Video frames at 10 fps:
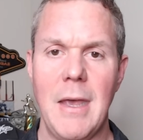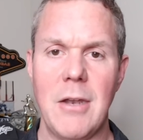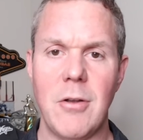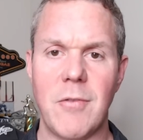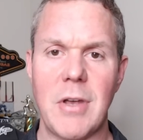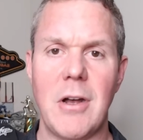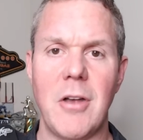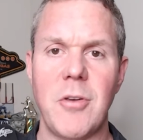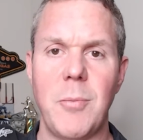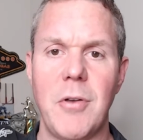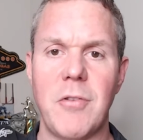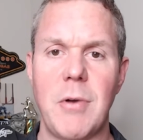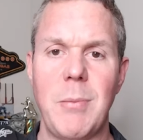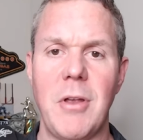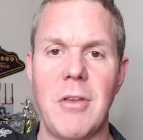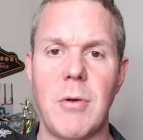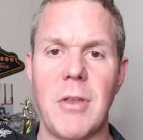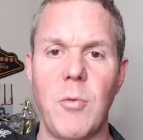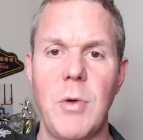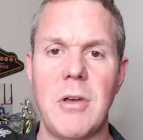And don't forget to also post free plays
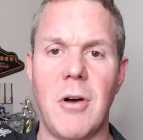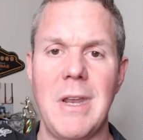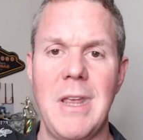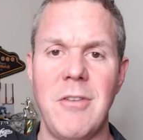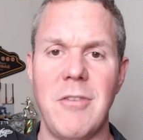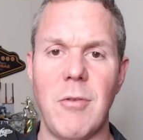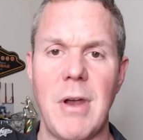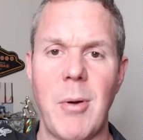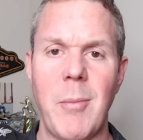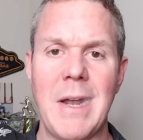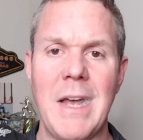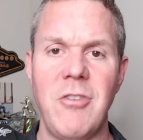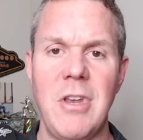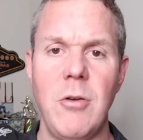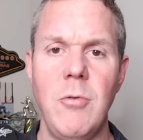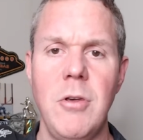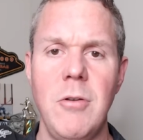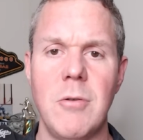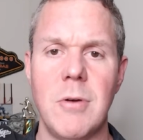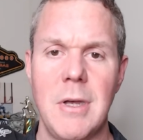throughout the week on Instagram. I'm on IG. Who
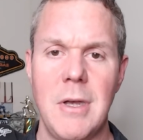knew?